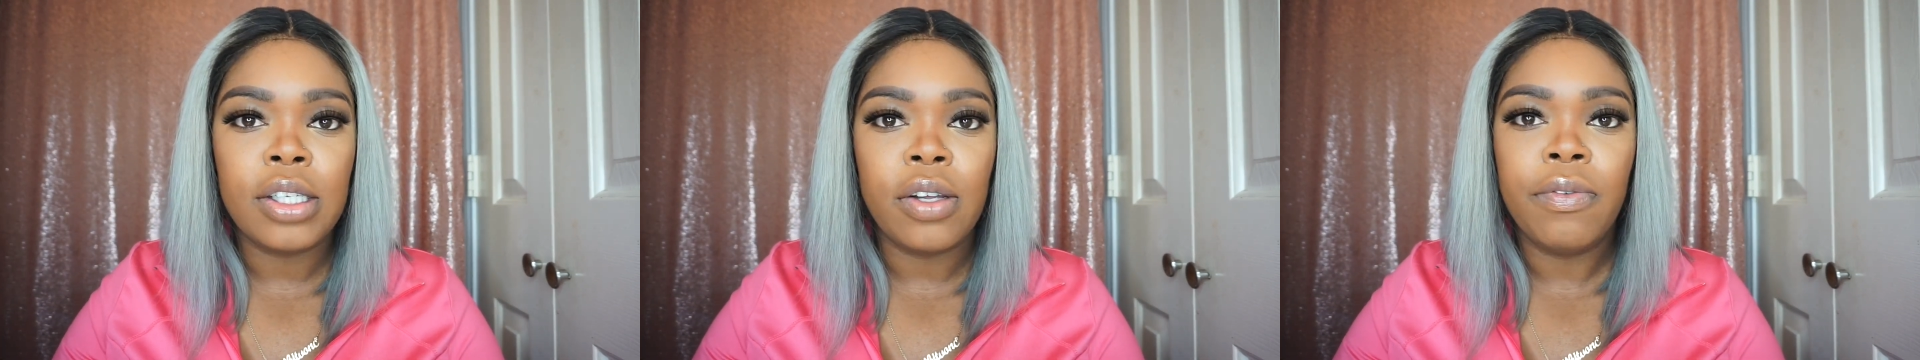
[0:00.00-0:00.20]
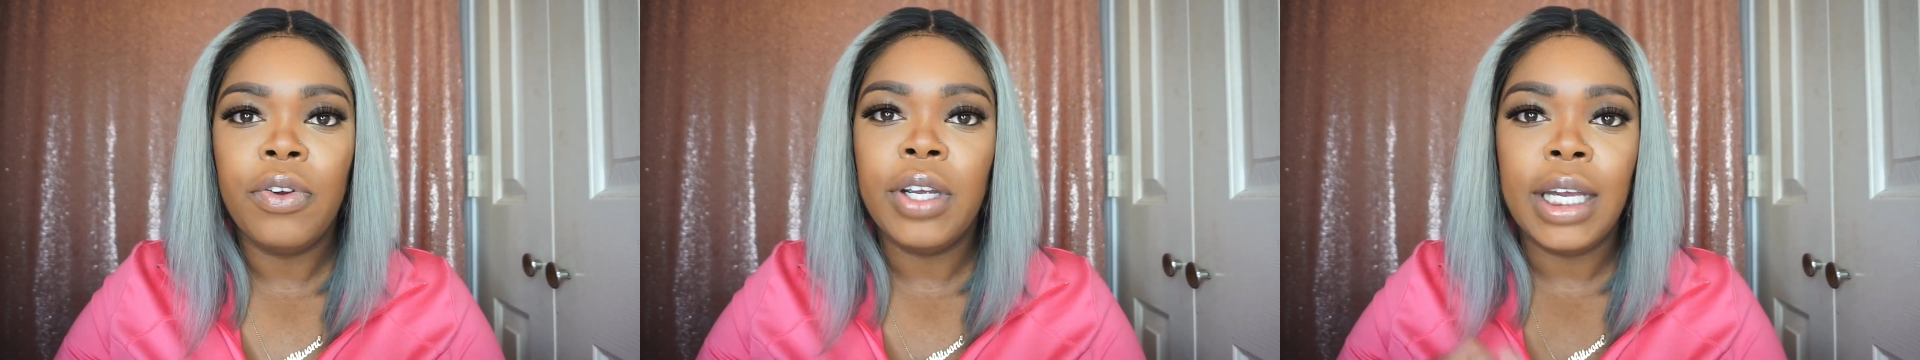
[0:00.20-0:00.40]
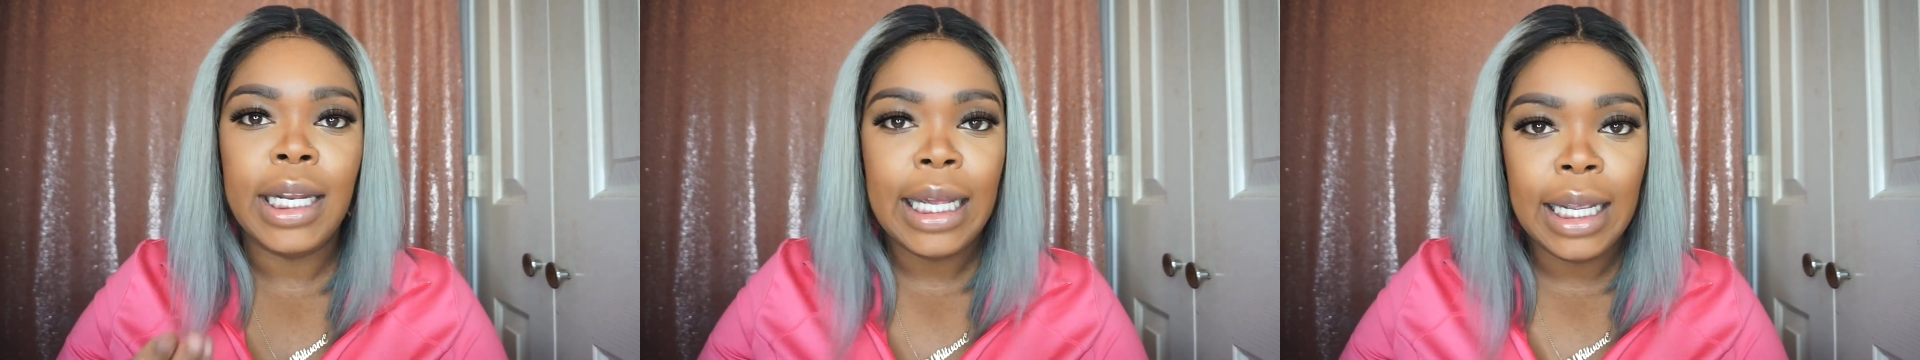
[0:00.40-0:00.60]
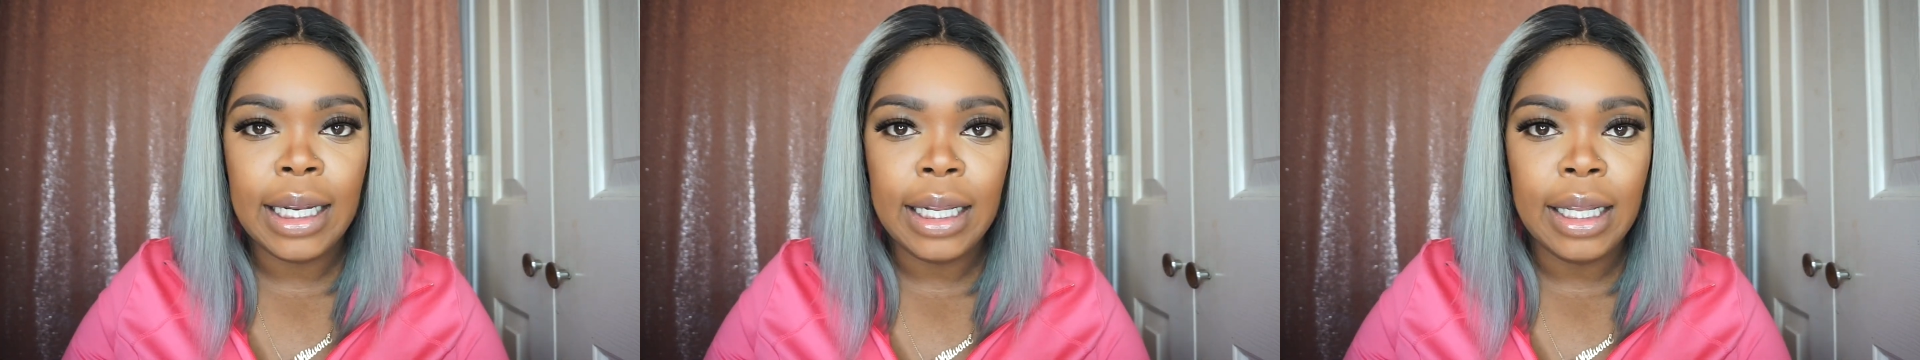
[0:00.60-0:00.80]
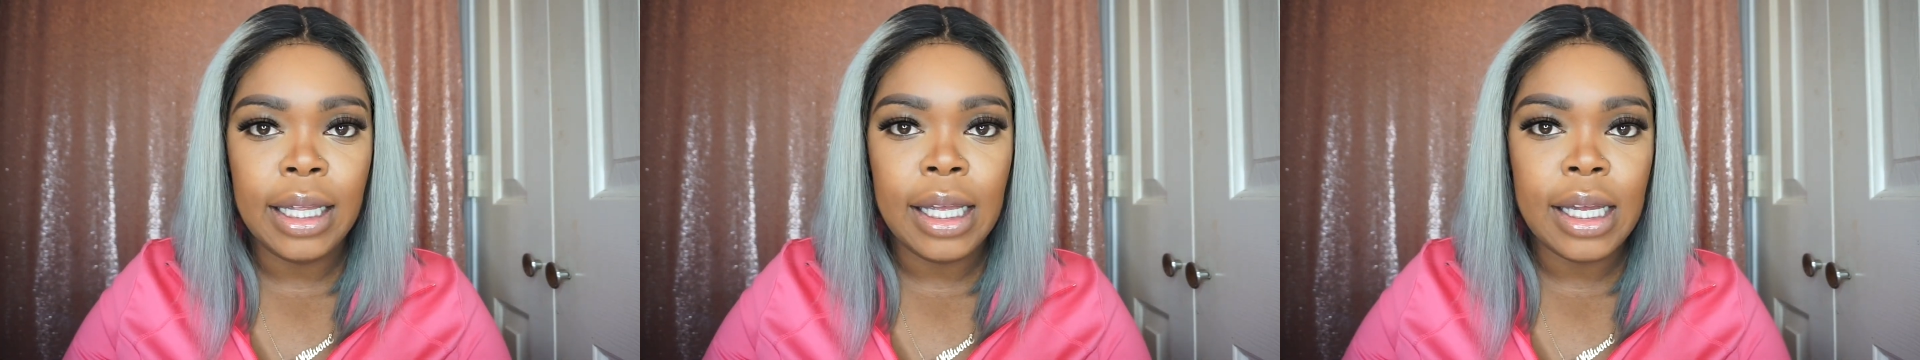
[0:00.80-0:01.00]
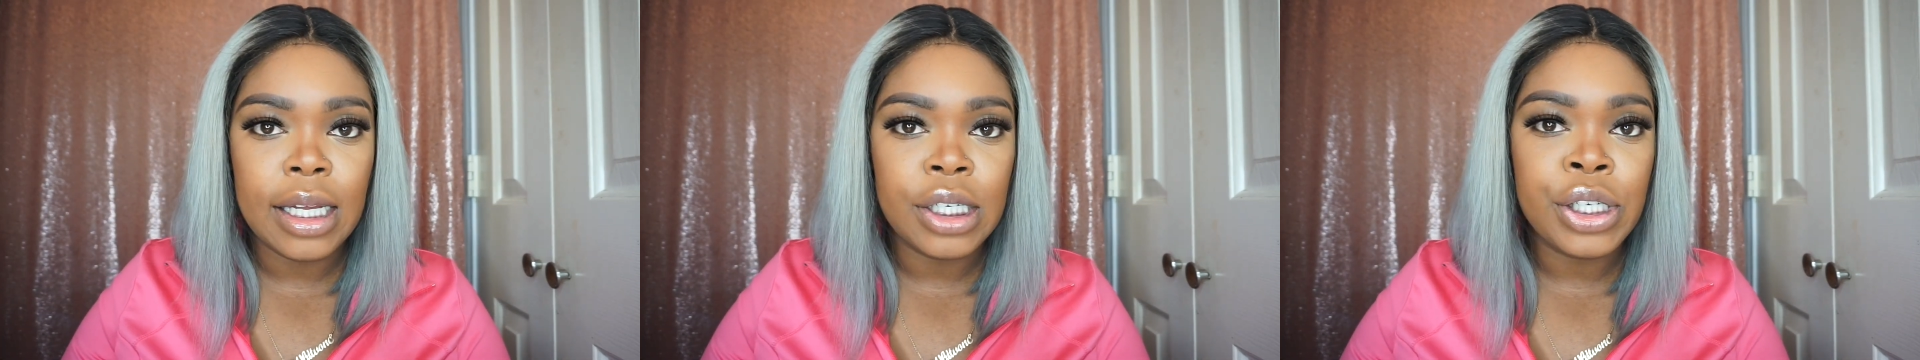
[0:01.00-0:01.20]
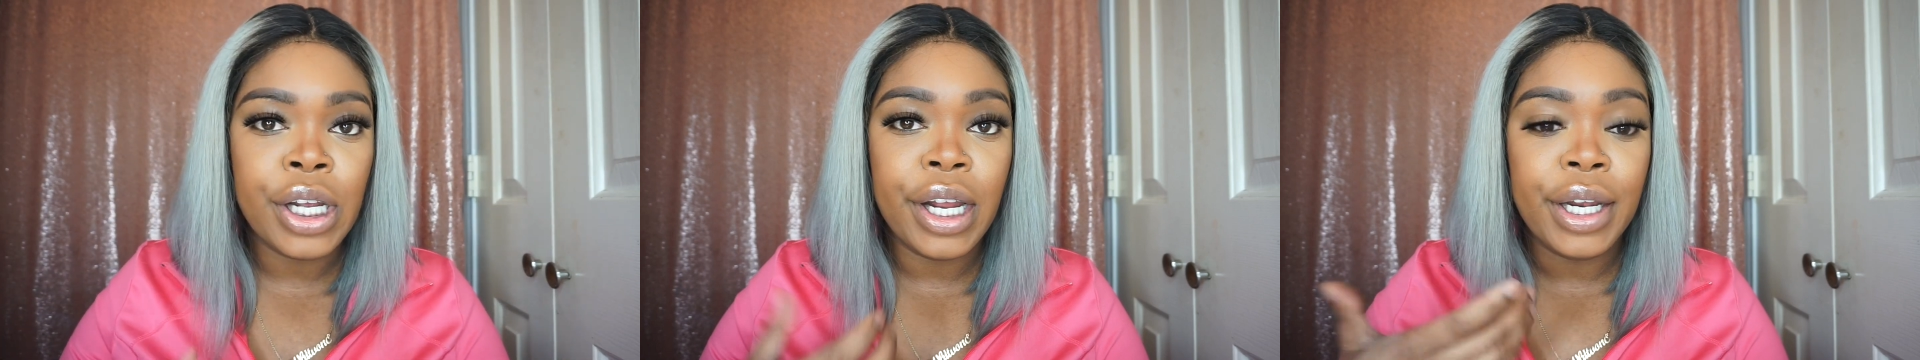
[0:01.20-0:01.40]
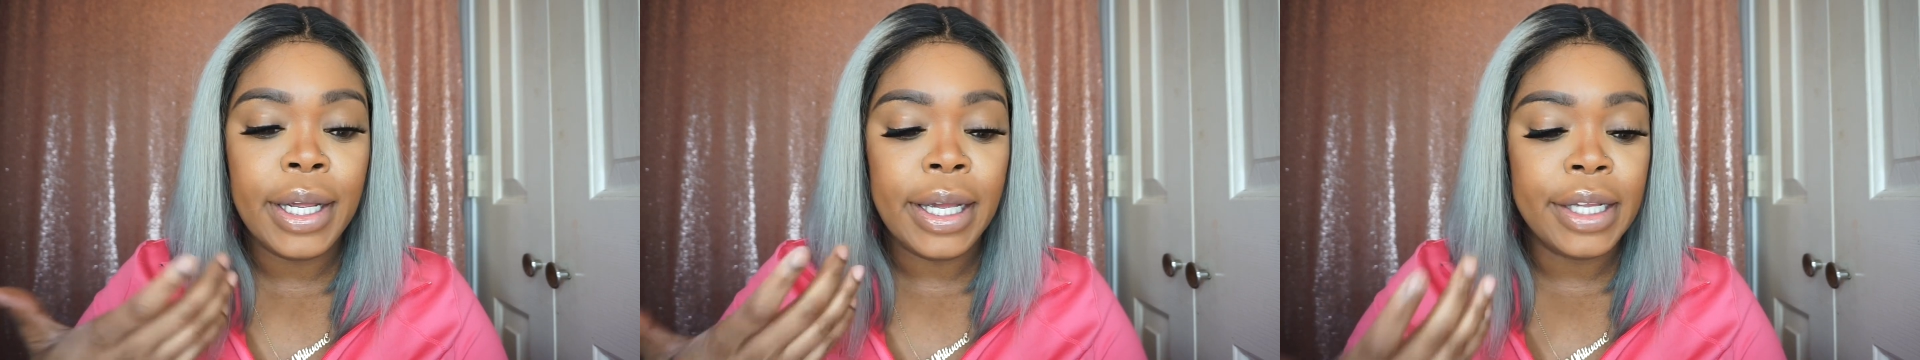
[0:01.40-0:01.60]
so if you're getting any leakage
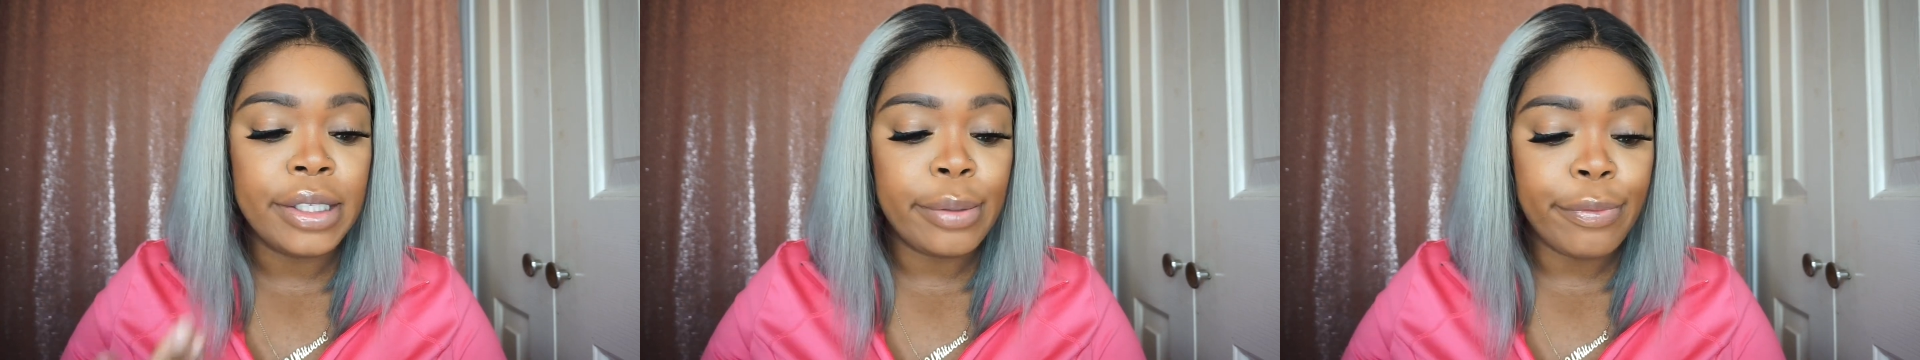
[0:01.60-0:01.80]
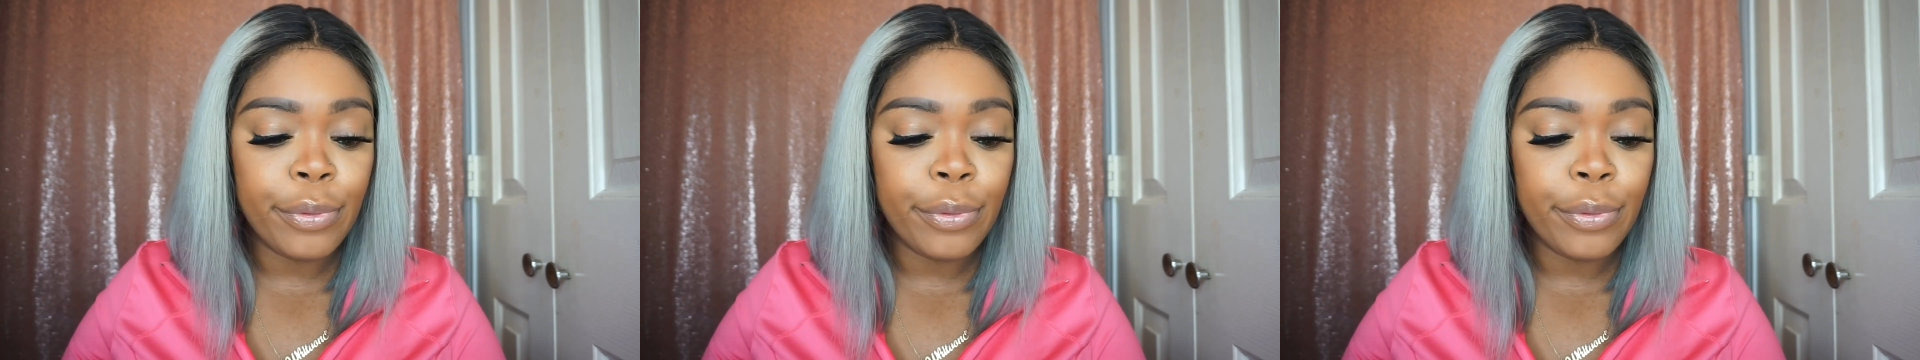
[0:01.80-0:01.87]
and it gets